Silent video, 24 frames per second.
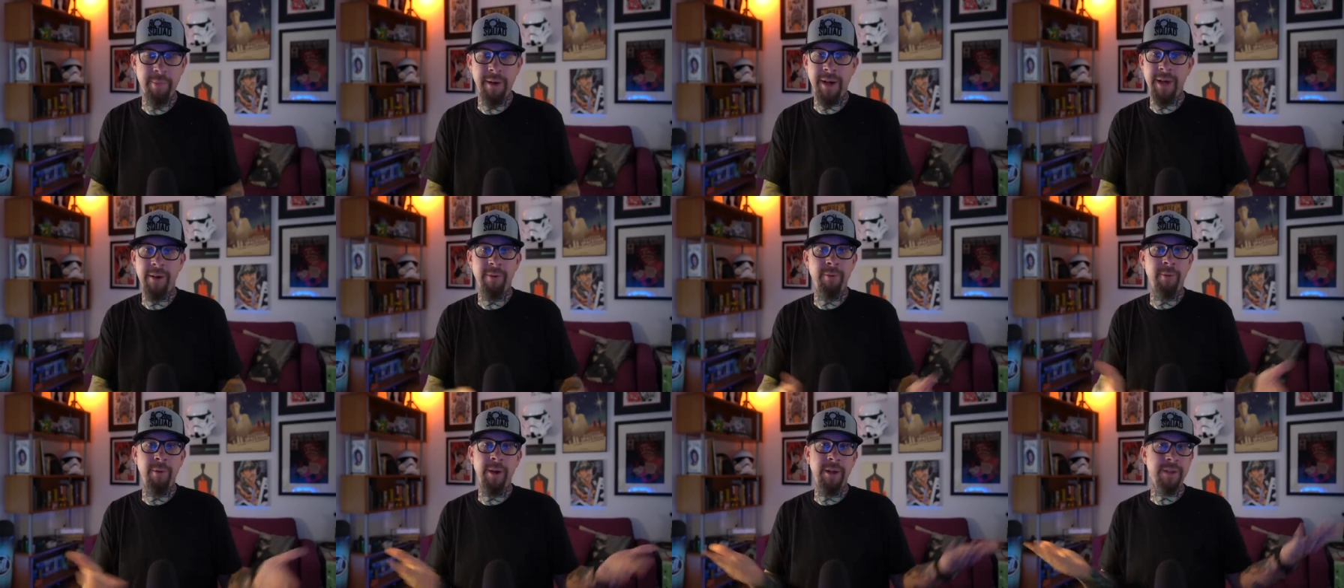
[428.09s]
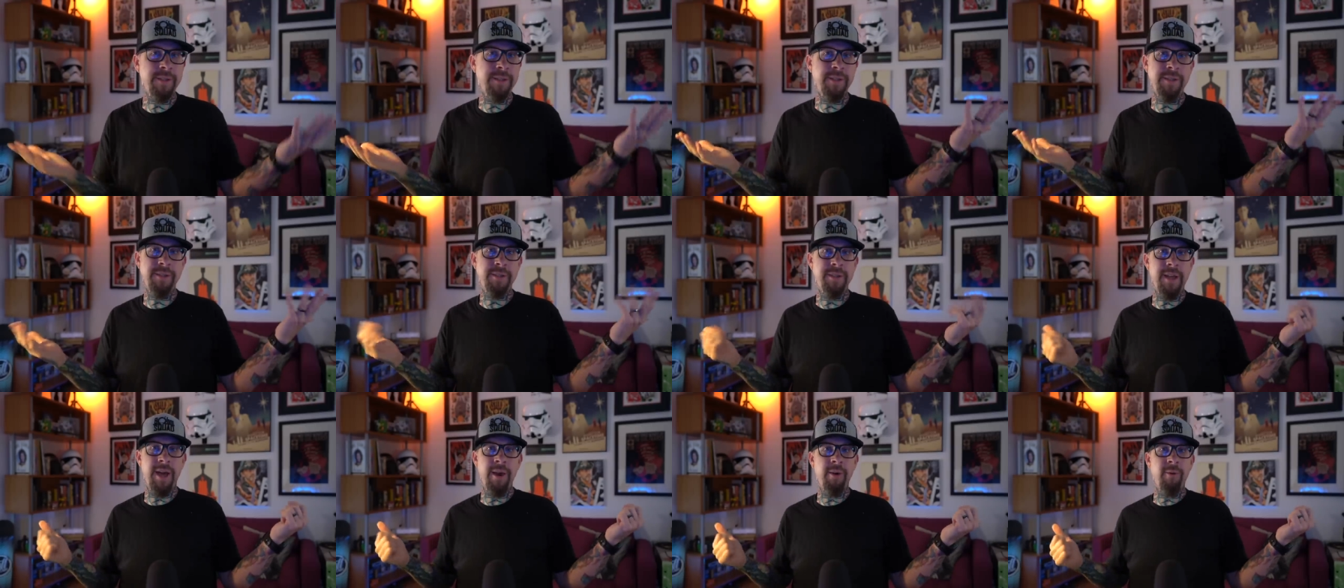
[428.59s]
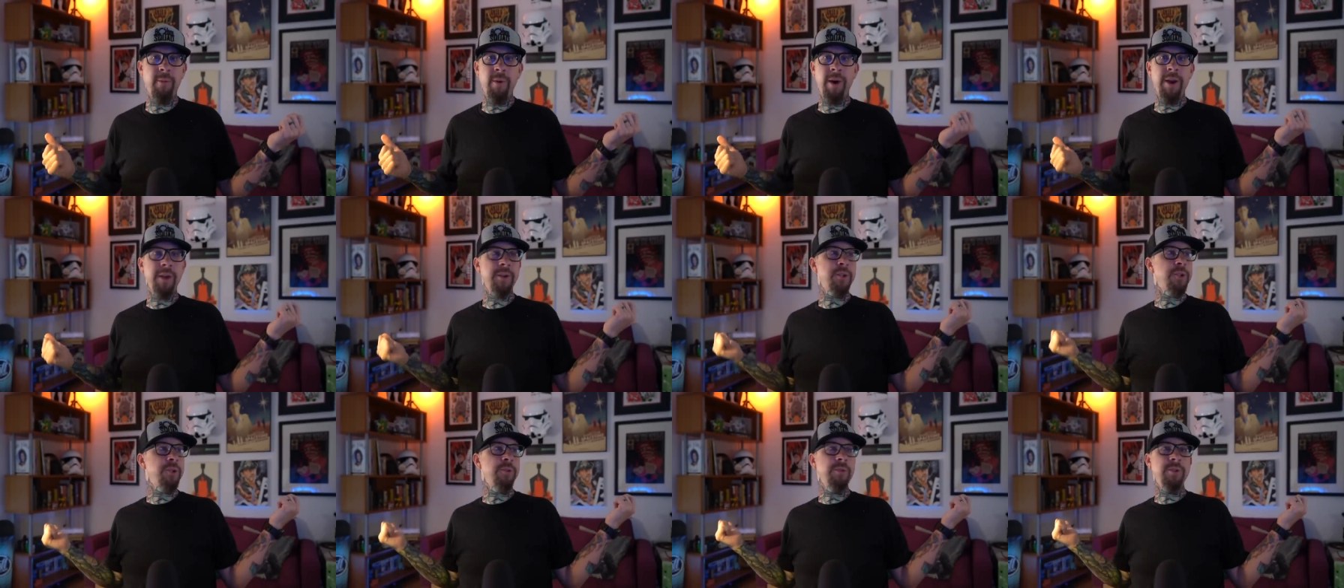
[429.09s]
I don't want to, I don't
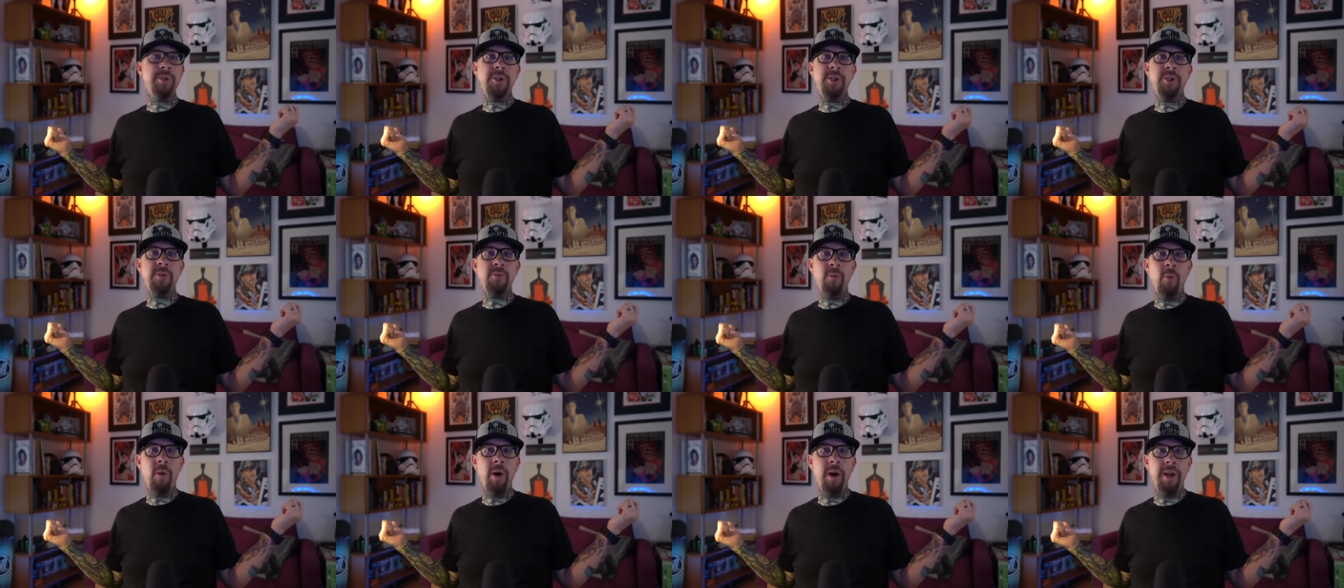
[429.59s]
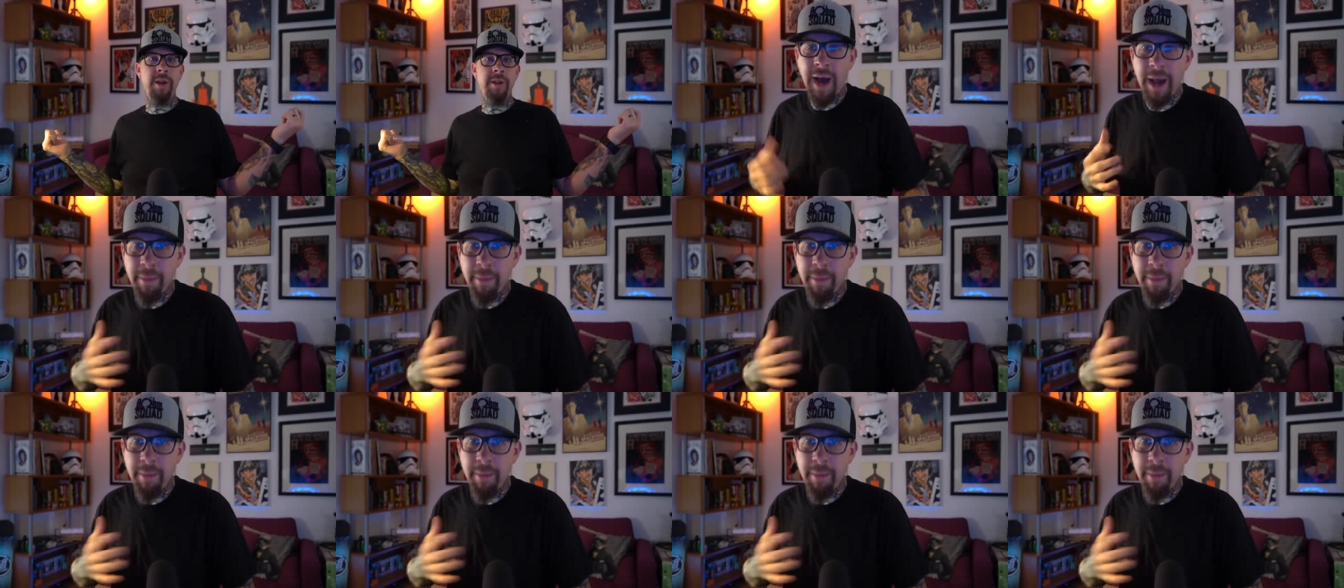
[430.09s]
wanna choose just one.